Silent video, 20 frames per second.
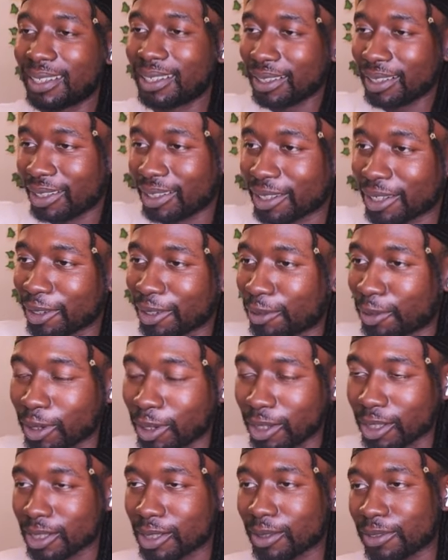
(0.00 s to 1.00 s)
you know,
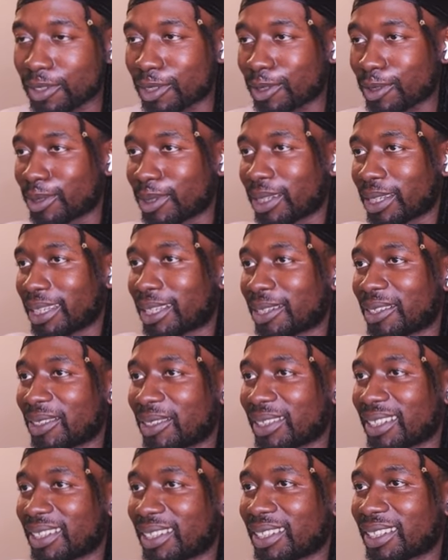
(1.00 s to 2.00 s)
rods of Sukuna
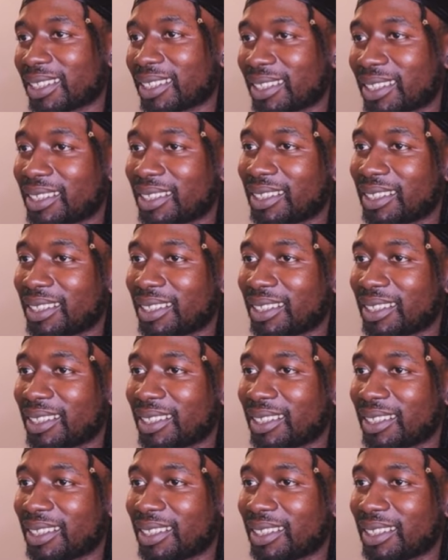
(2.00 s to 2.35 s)
Hikona.